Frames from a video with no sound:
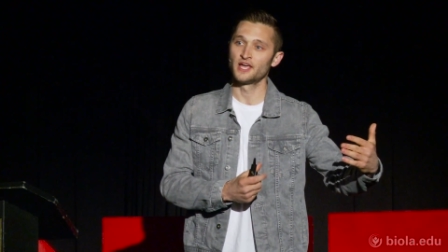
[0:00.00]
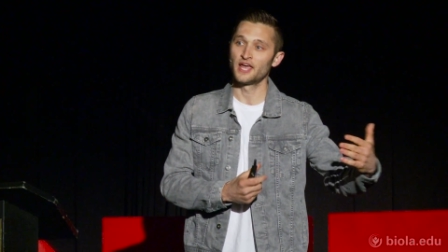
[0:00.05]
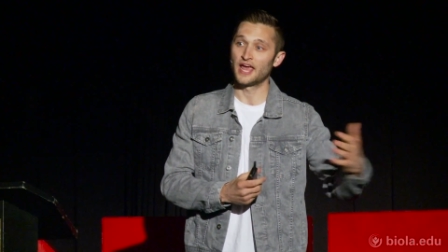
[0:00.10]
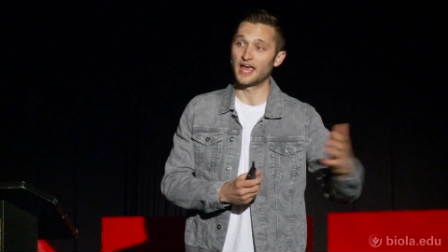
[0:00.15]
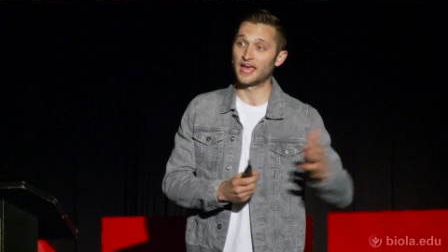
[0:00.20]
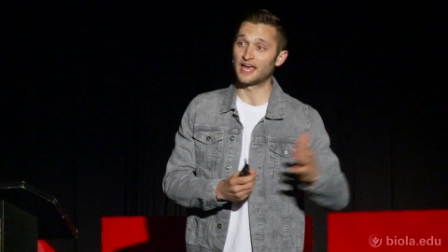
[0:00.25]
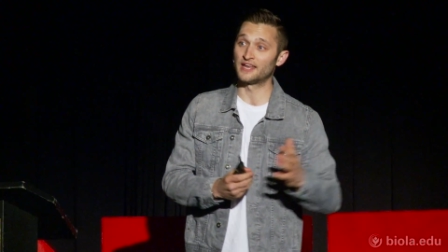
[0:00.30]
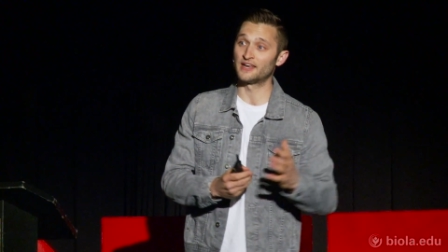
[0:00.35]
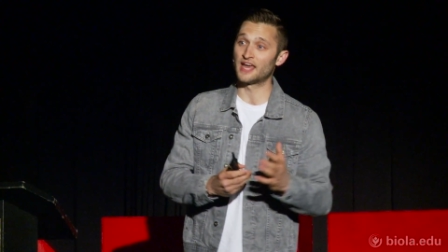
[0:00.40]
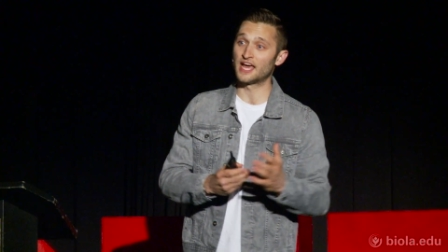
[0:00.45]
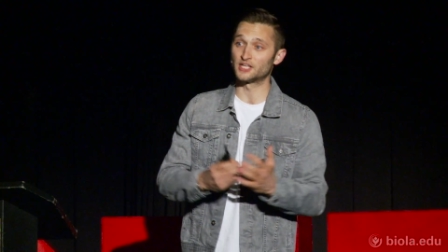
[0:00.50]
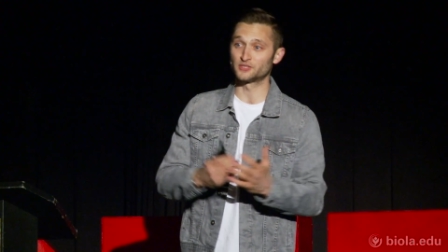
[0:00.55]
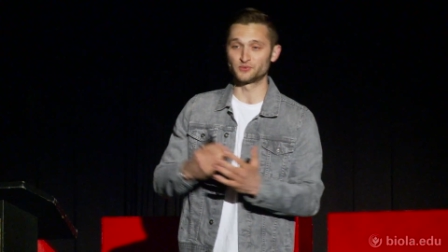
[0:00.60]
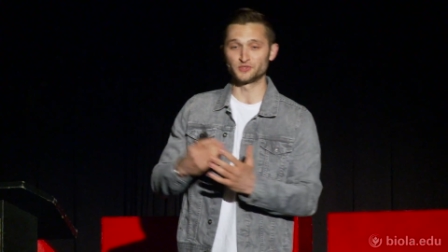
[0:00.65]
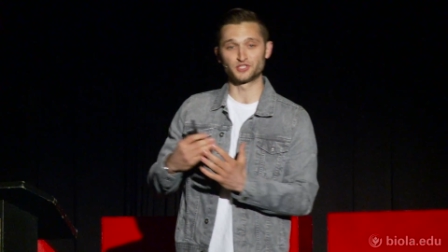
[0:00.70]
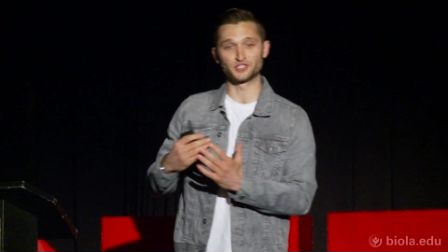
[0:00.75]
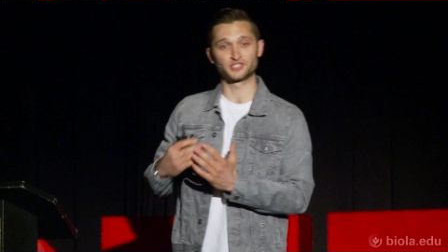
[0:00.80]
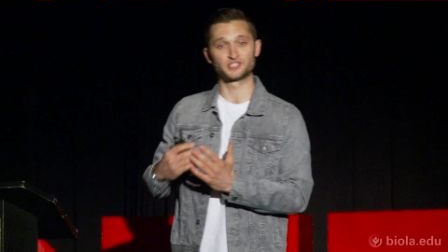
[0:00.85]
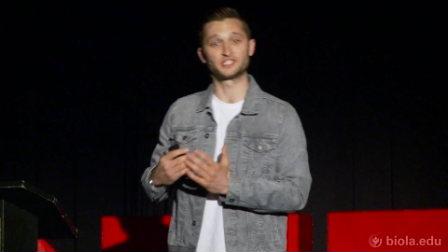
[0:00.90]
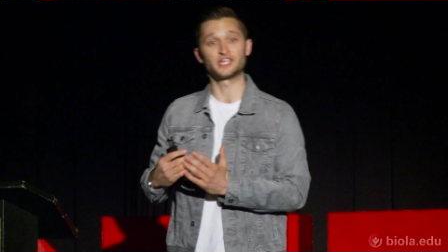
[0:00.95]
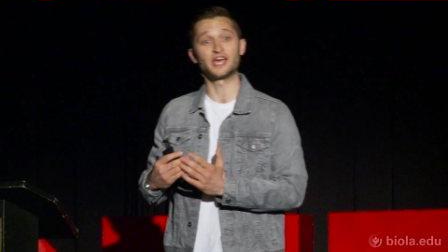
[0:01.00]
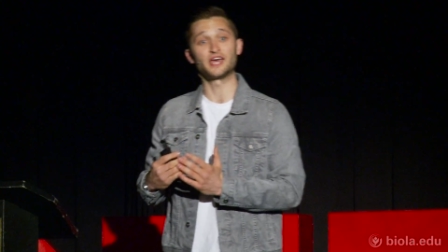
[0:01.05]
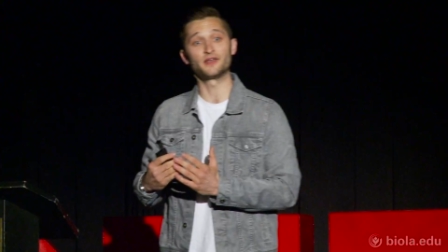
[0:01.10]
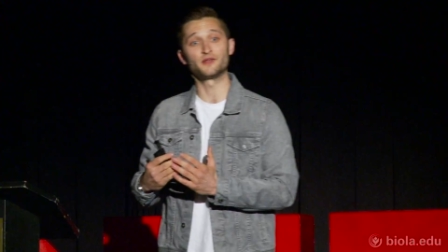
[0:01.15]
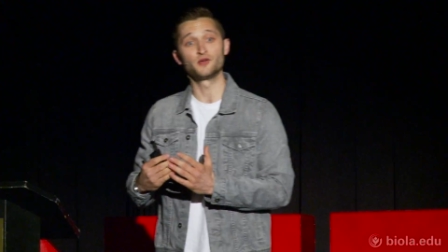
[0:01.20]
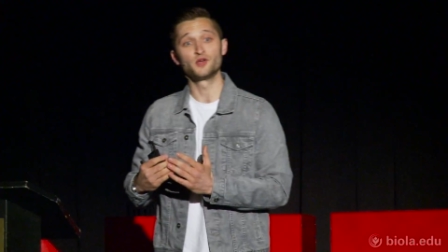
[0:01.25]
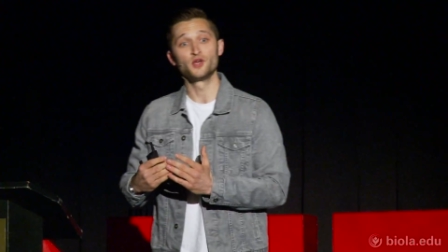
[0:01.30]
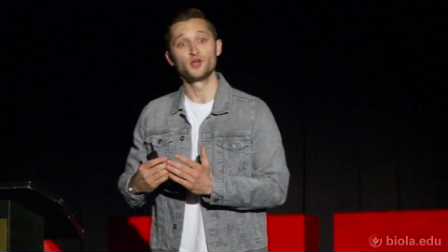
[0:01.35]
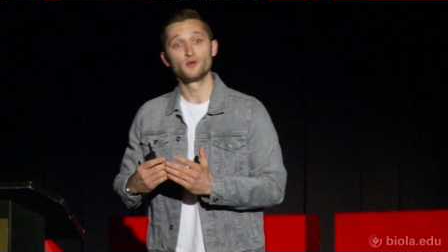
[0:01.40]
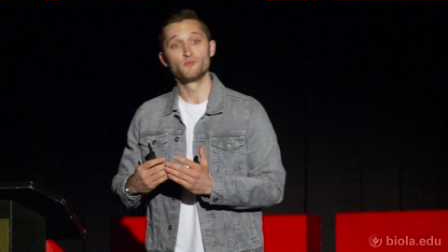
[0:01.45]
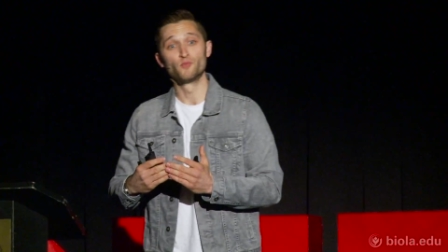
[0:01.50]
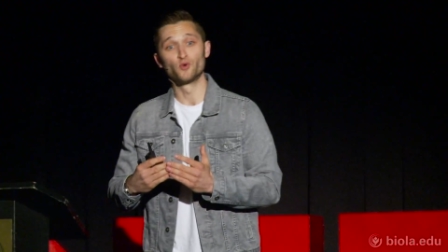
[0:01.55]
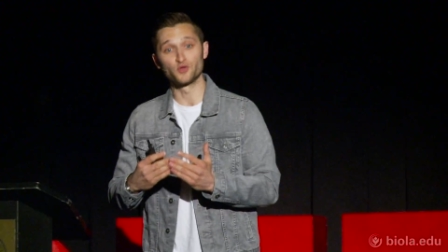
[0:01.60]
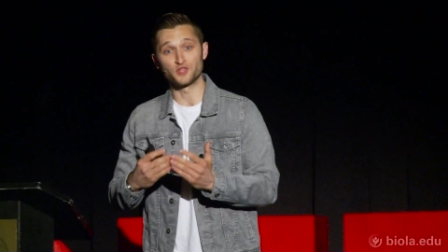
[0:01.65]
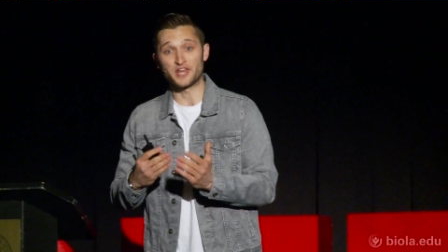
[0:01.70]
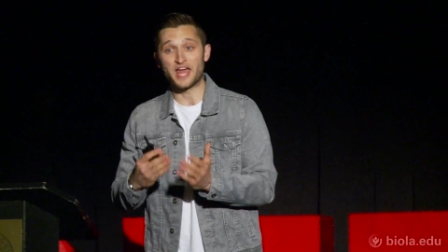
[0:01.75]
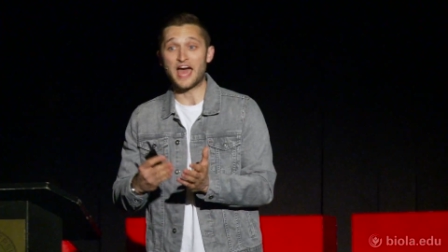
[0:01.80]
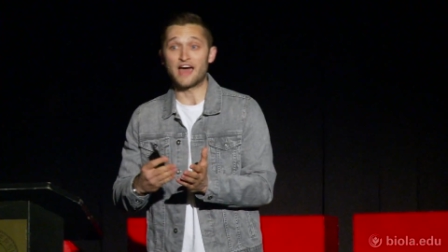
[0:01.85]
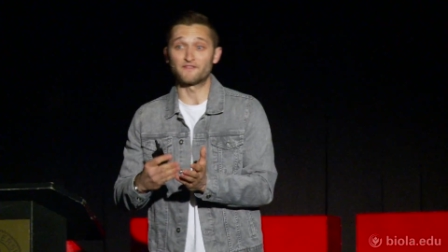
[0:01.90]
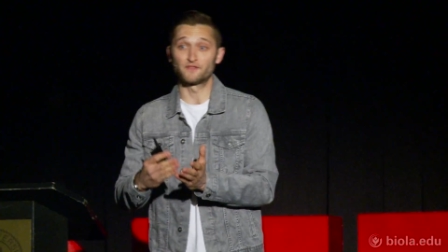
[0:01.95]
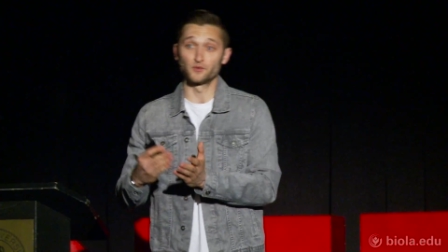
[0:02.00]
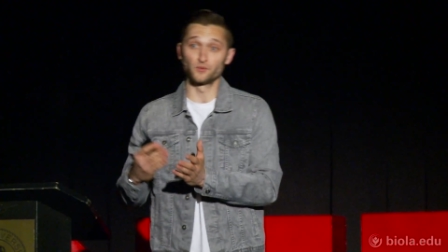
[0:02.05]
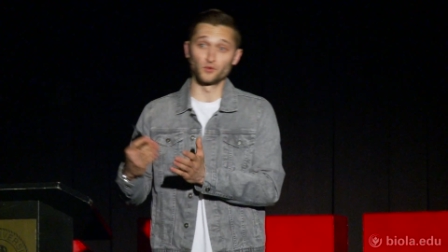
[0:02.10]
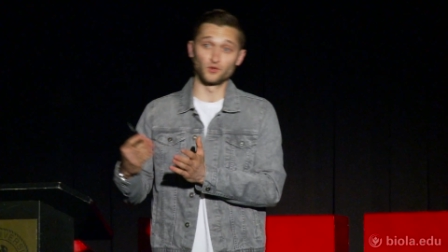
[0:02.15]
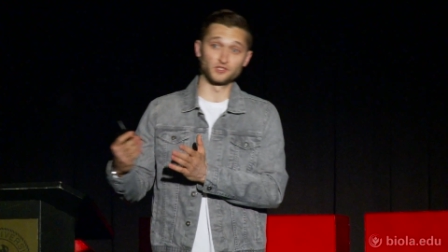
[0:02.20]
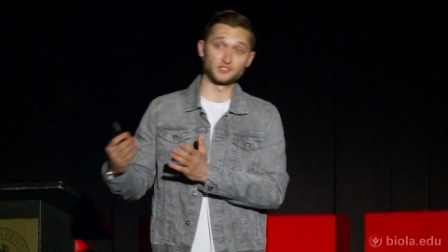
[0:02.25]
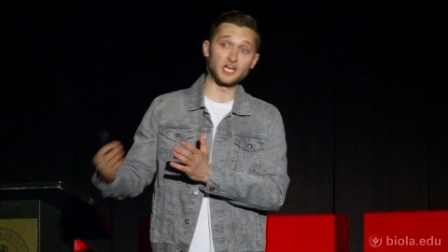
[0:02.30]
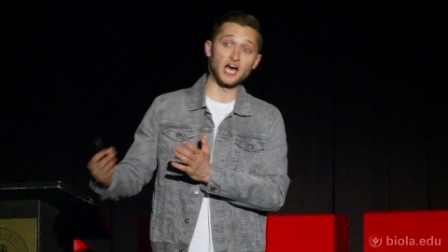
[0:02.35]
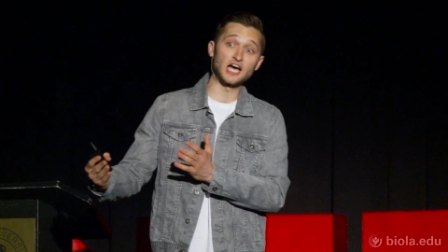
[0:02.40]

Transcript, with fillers: And as we just said, more than half the world's